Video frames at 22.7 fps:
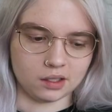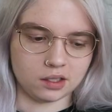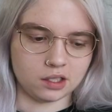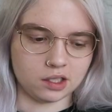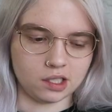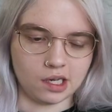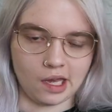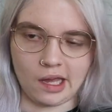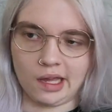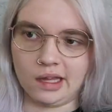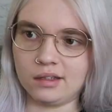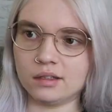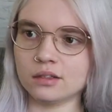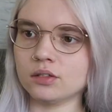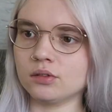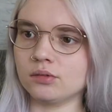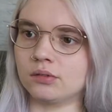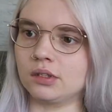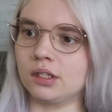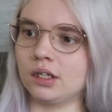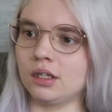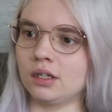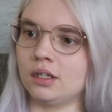a chance
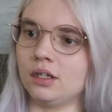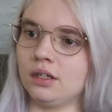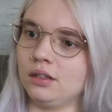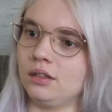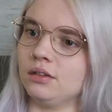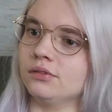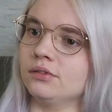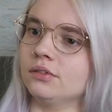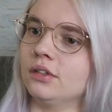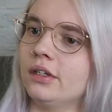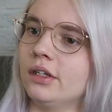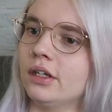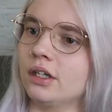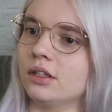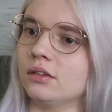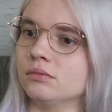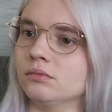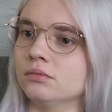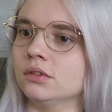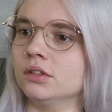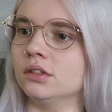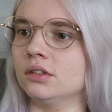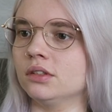when they cut off the
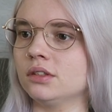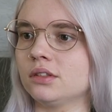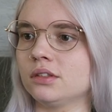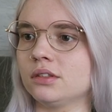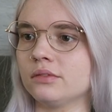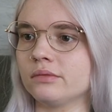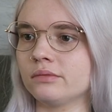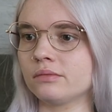arm, but...